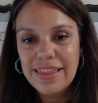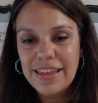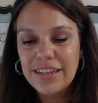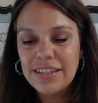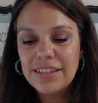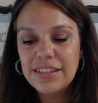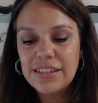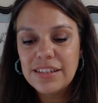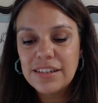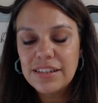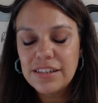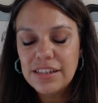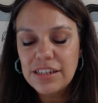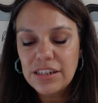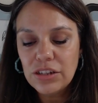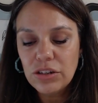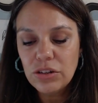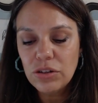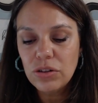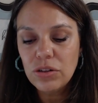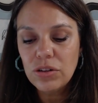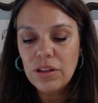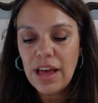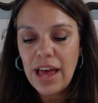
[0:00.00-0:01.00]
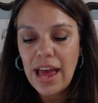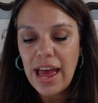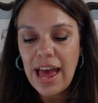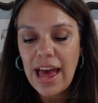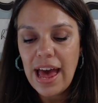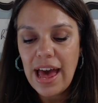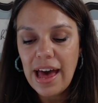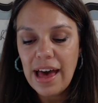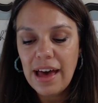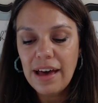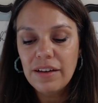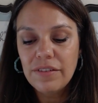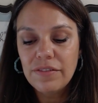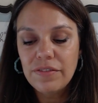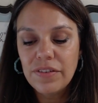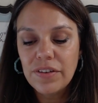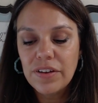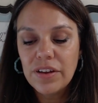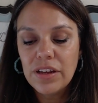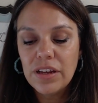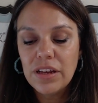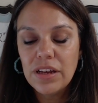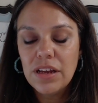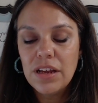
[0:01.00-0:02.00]
They still have
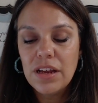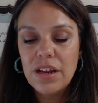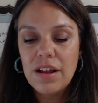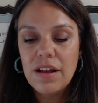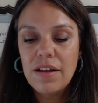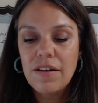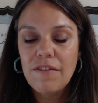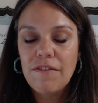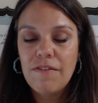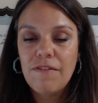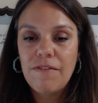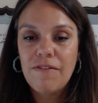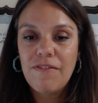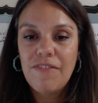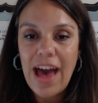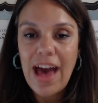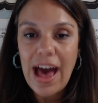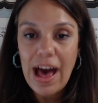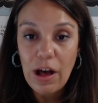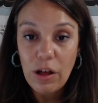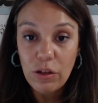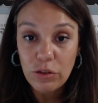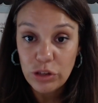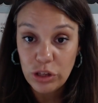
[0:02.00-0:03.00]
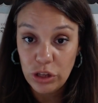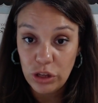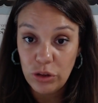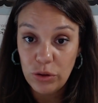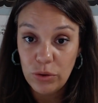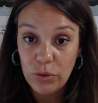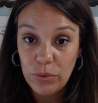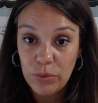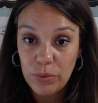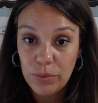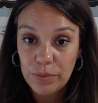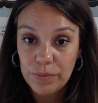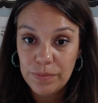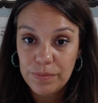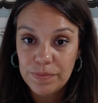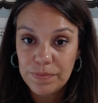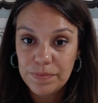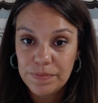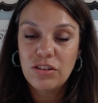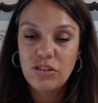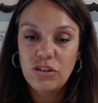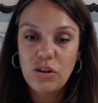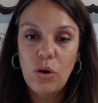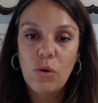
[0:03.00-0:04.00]
value.
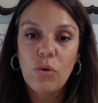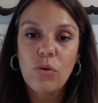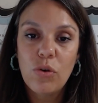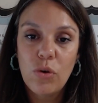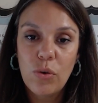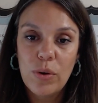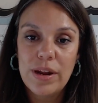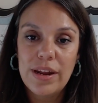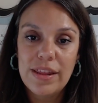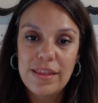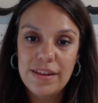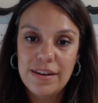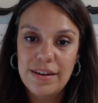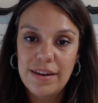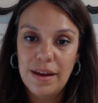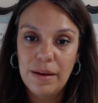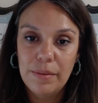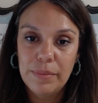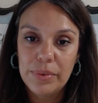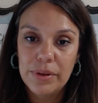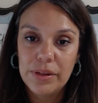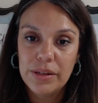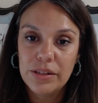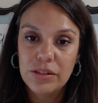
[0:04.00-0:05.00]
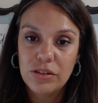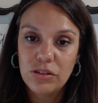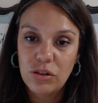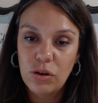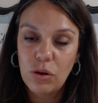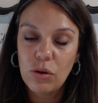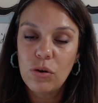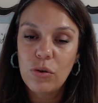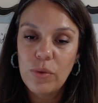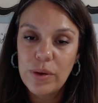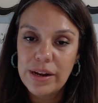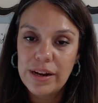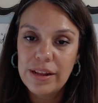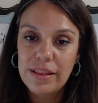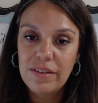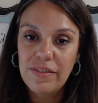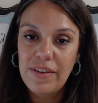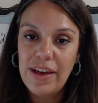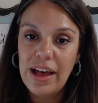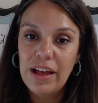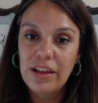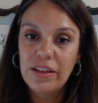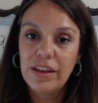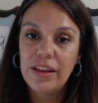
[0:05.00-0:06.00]
Don't quit in the dip. Don't quit in the
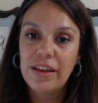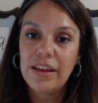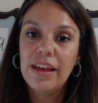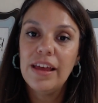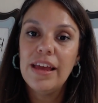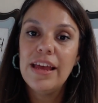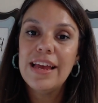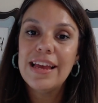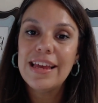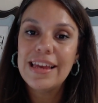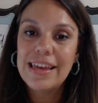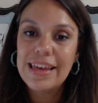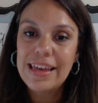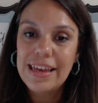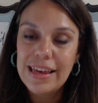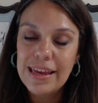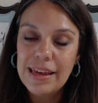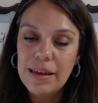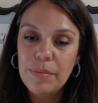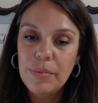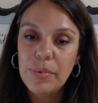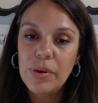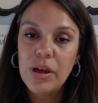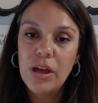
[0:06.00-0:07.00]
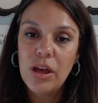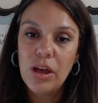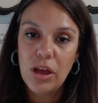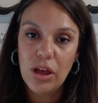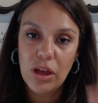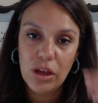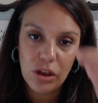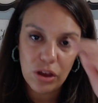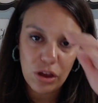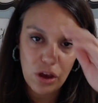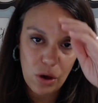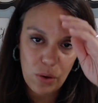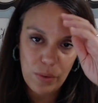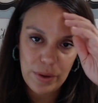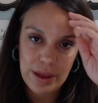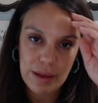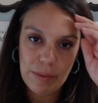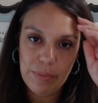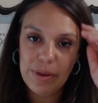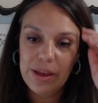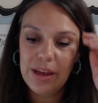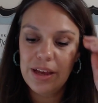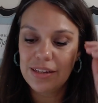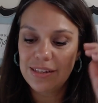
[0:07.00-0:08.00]
valley. Keep going
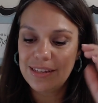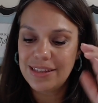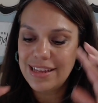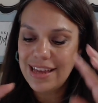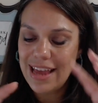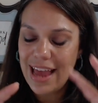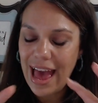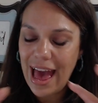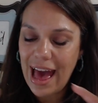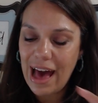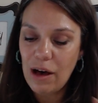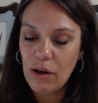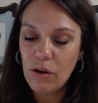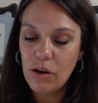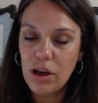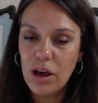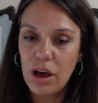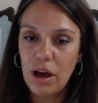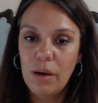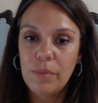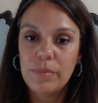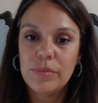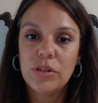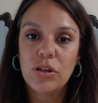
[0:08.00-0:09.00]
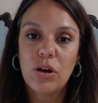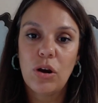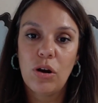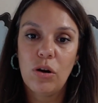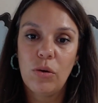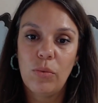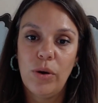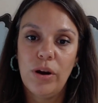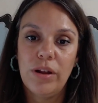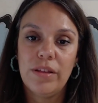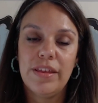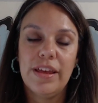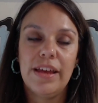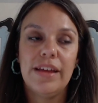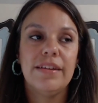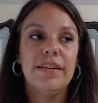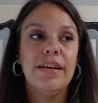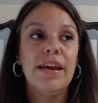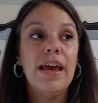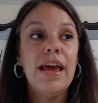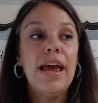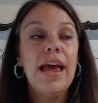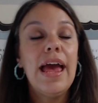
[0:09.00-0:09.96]
because the outcomes are worth it.